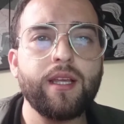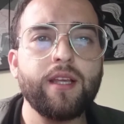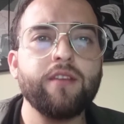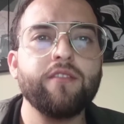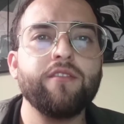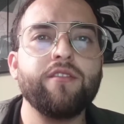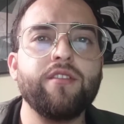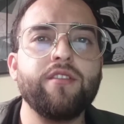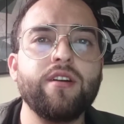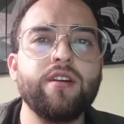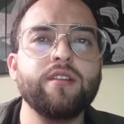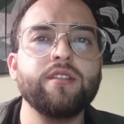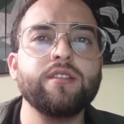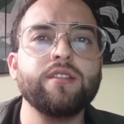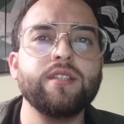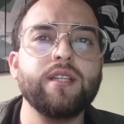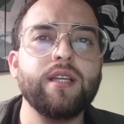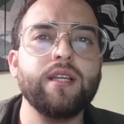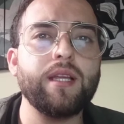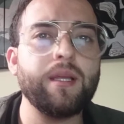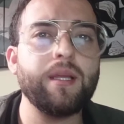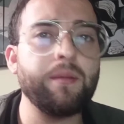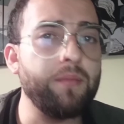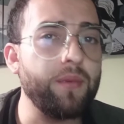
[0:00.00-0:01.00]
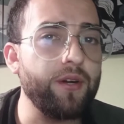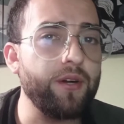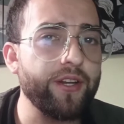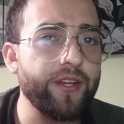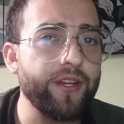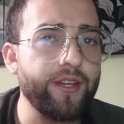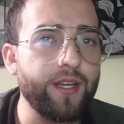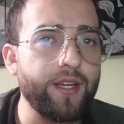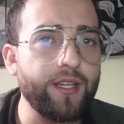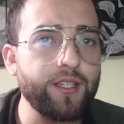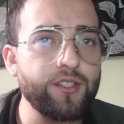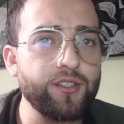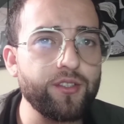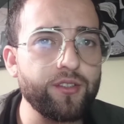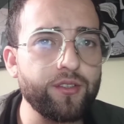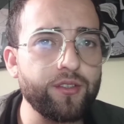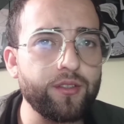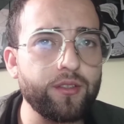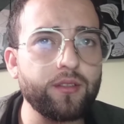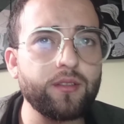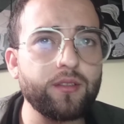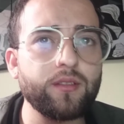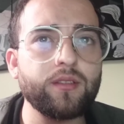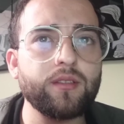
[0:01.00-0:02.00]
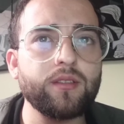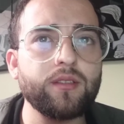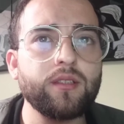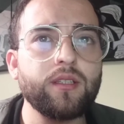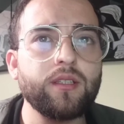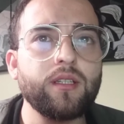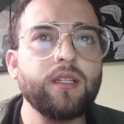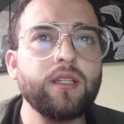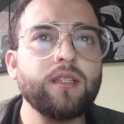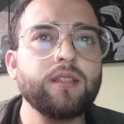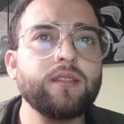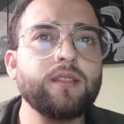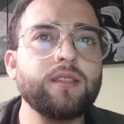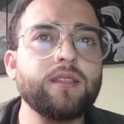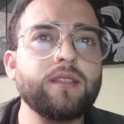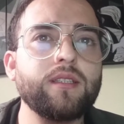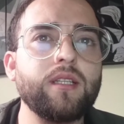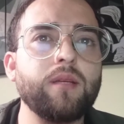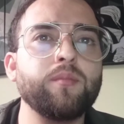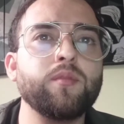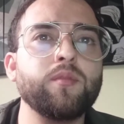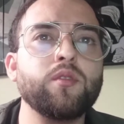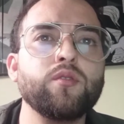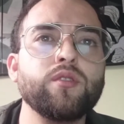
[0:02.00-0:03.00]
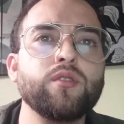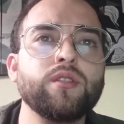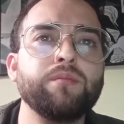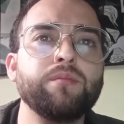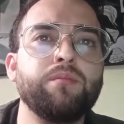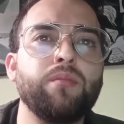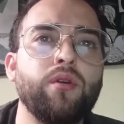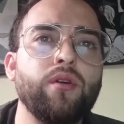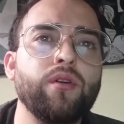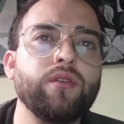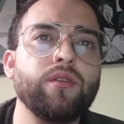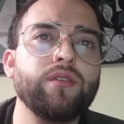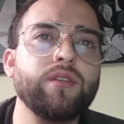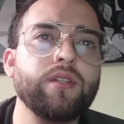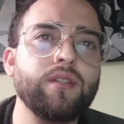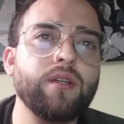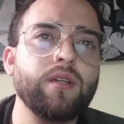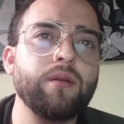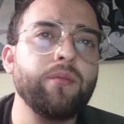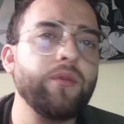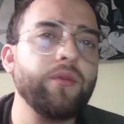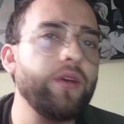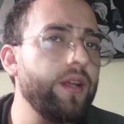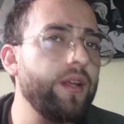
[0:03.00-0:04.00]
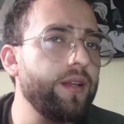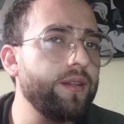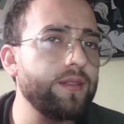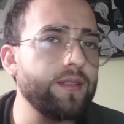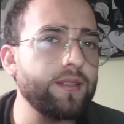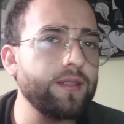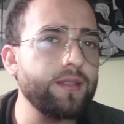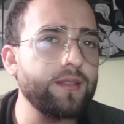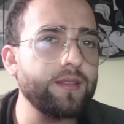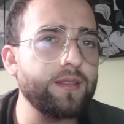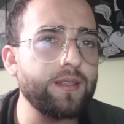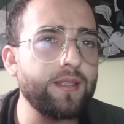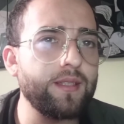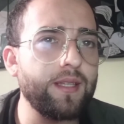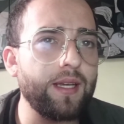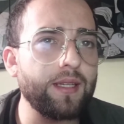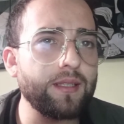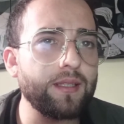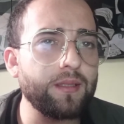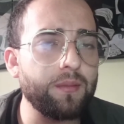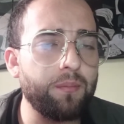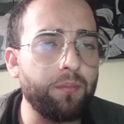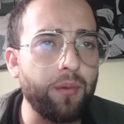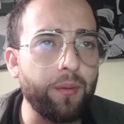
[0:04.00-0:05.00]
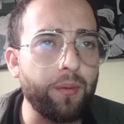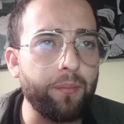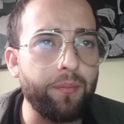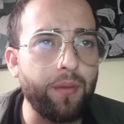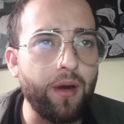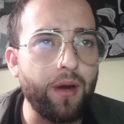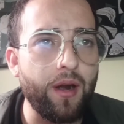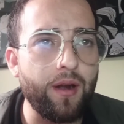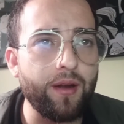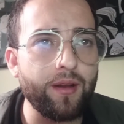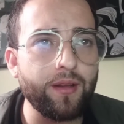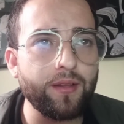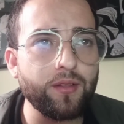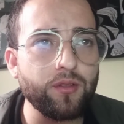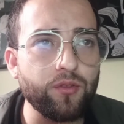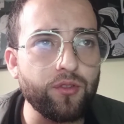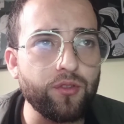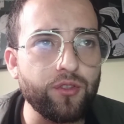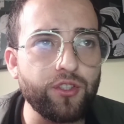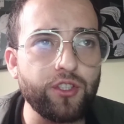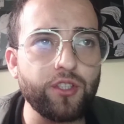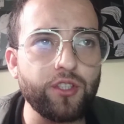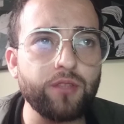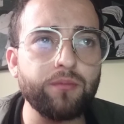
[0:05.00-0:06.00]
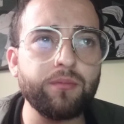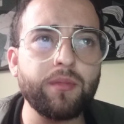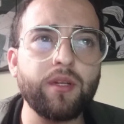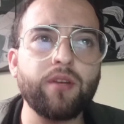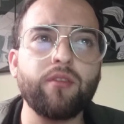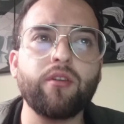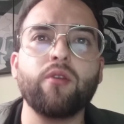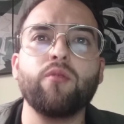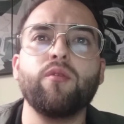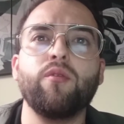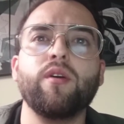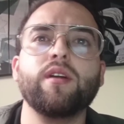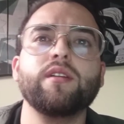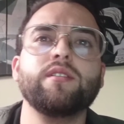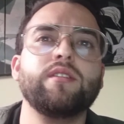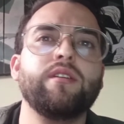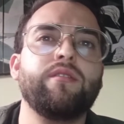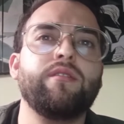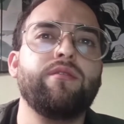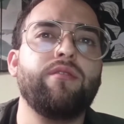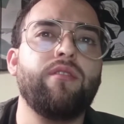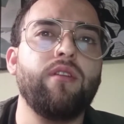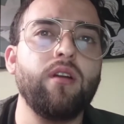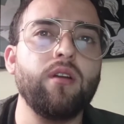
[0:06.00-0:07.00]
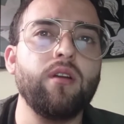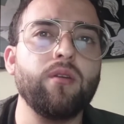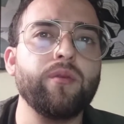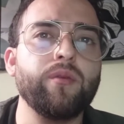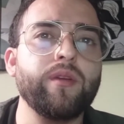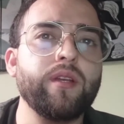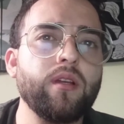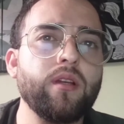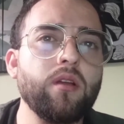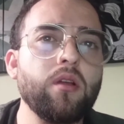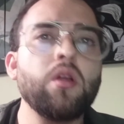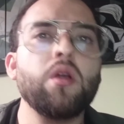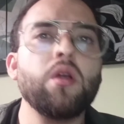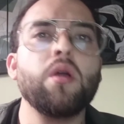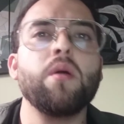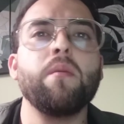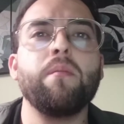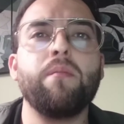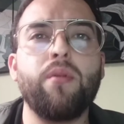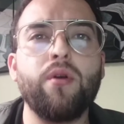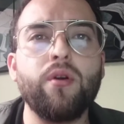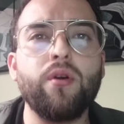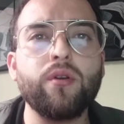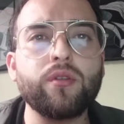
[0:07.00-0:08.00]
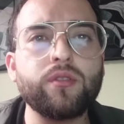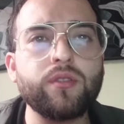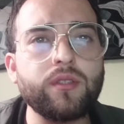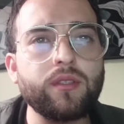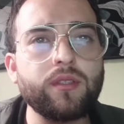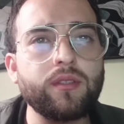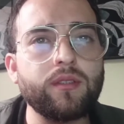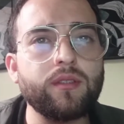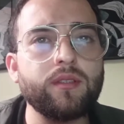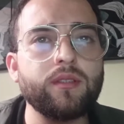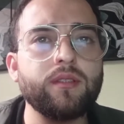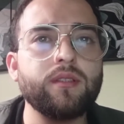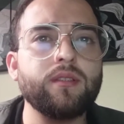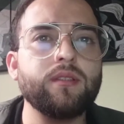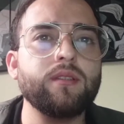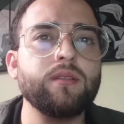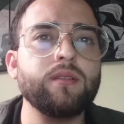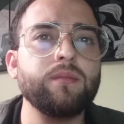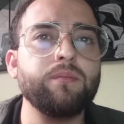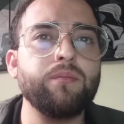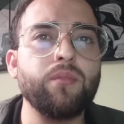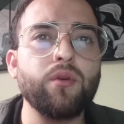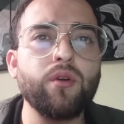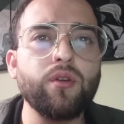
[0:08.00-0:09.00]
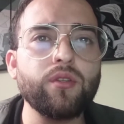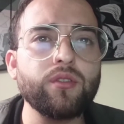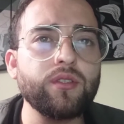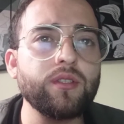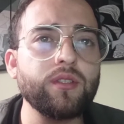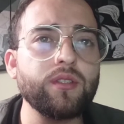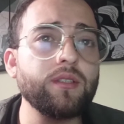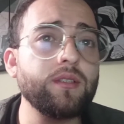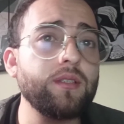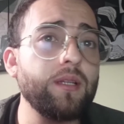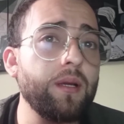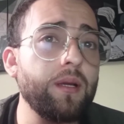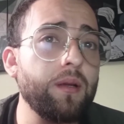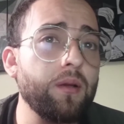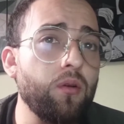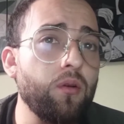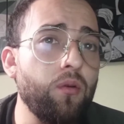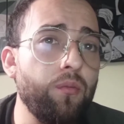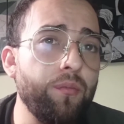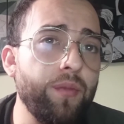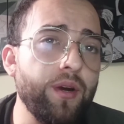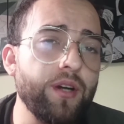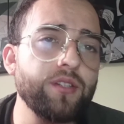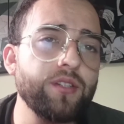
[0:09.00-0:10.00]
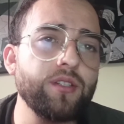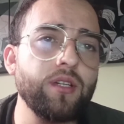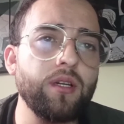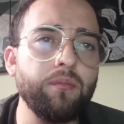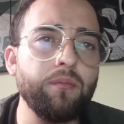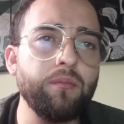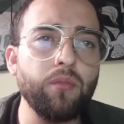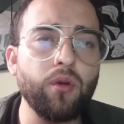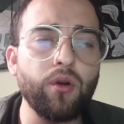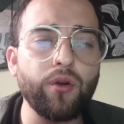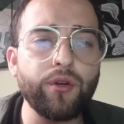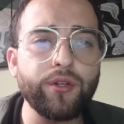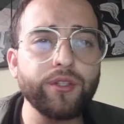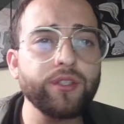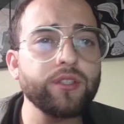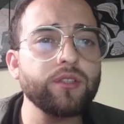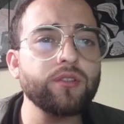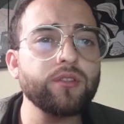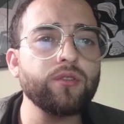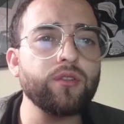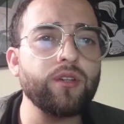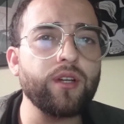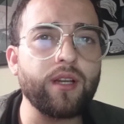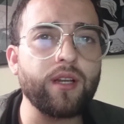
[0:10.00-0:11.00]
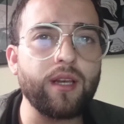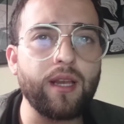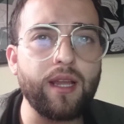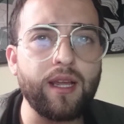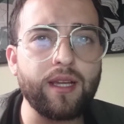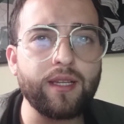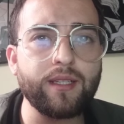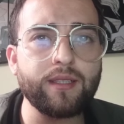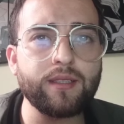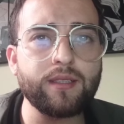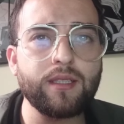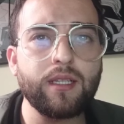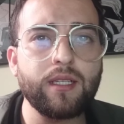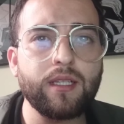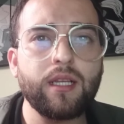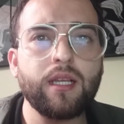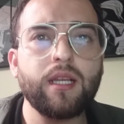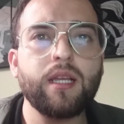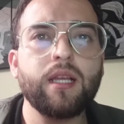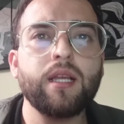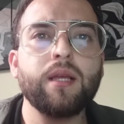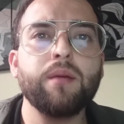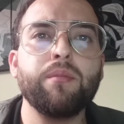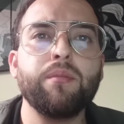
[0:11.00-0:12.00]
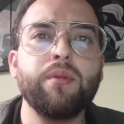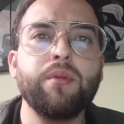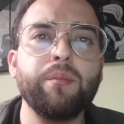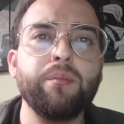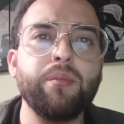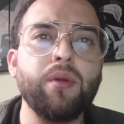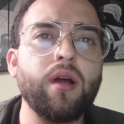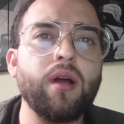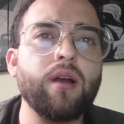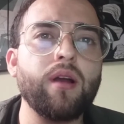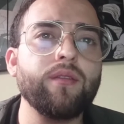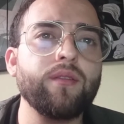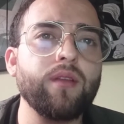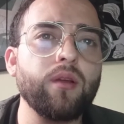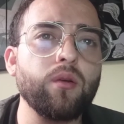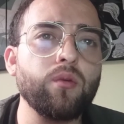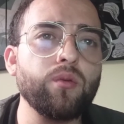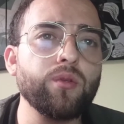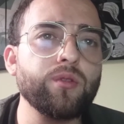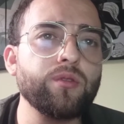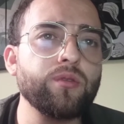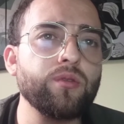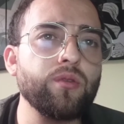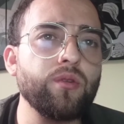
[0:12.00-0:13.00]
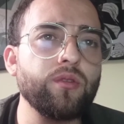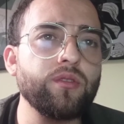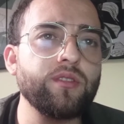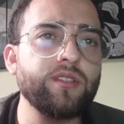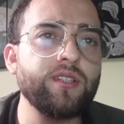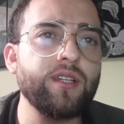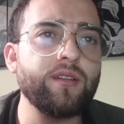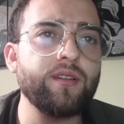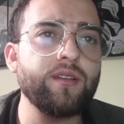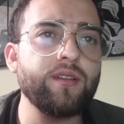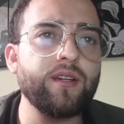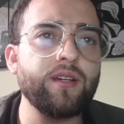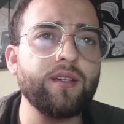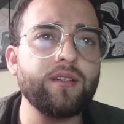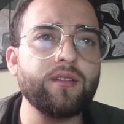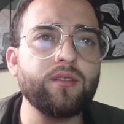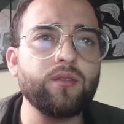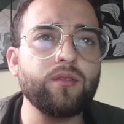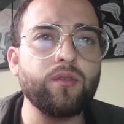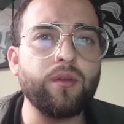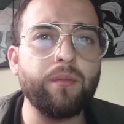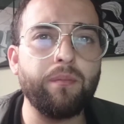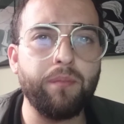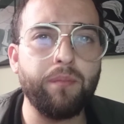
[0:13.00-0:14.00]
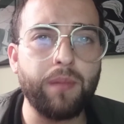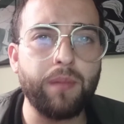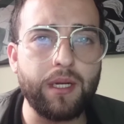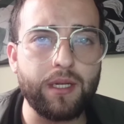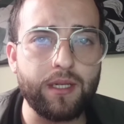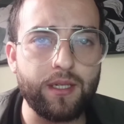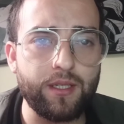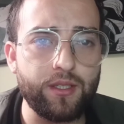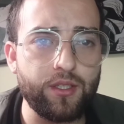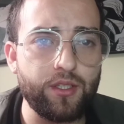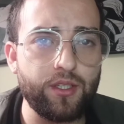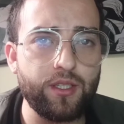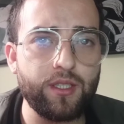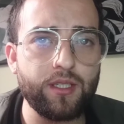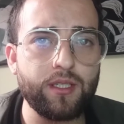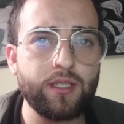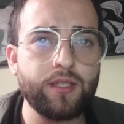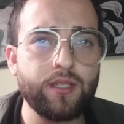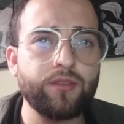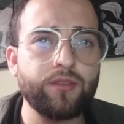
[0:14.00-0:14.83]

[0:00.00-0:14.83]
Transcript: First, embarkation. The step to export determines that preparing your shipment requires the following: process the commercial invoice to the client, prepare the goods considering to the packaging,